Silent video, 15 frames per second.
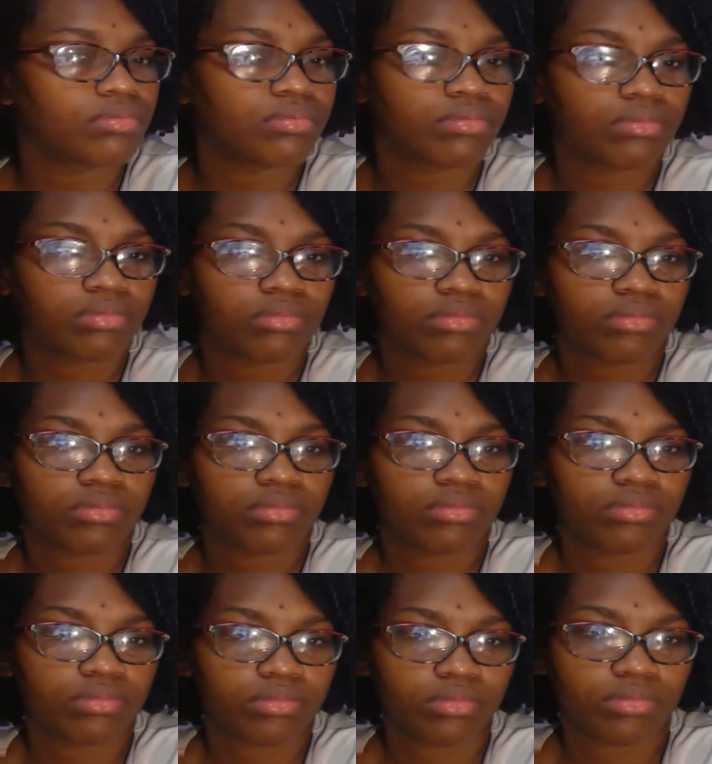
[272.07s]

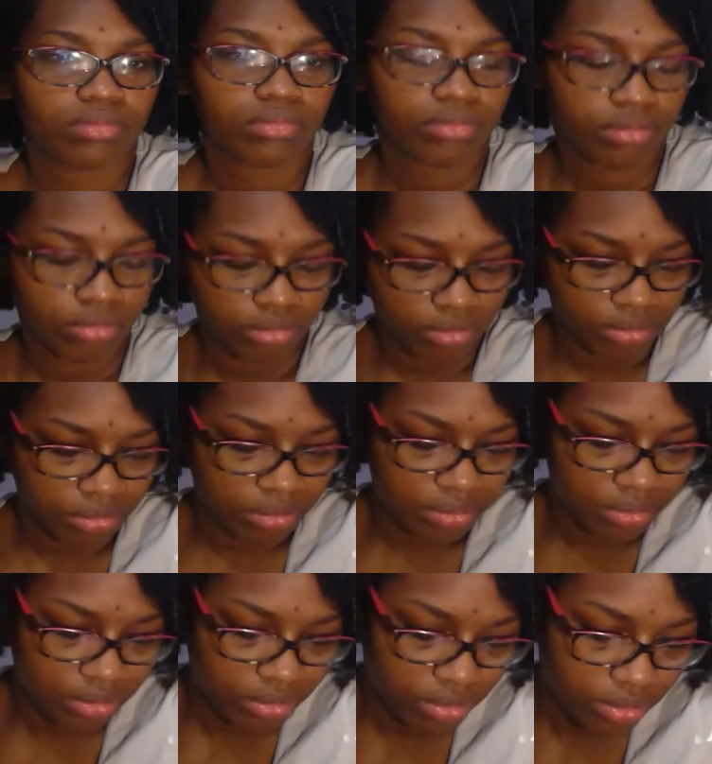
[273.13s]

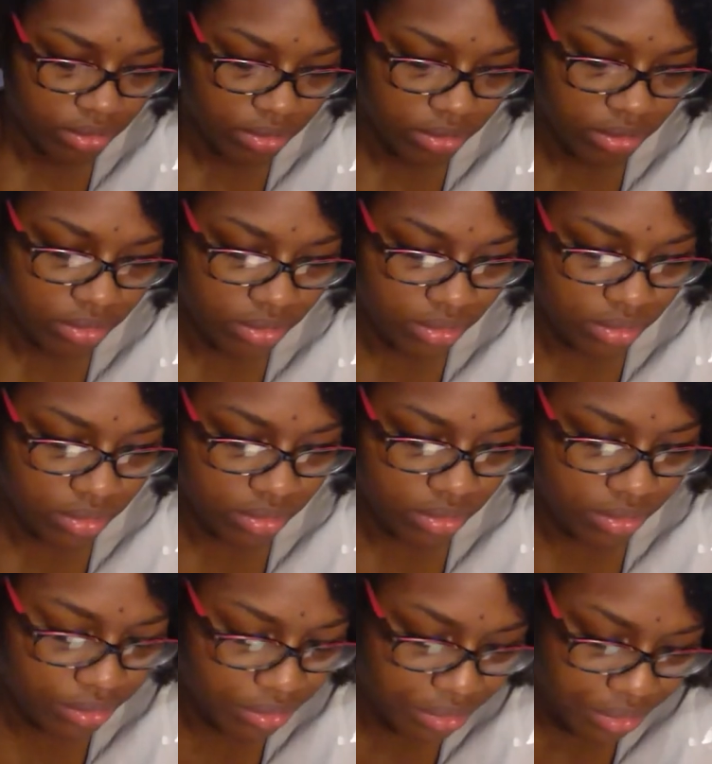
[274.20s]

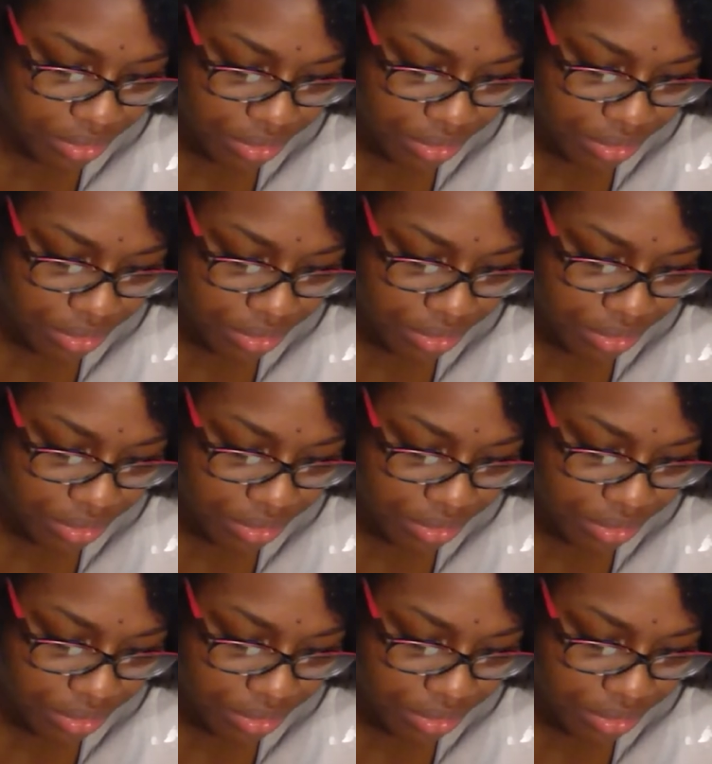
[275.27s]
(silent)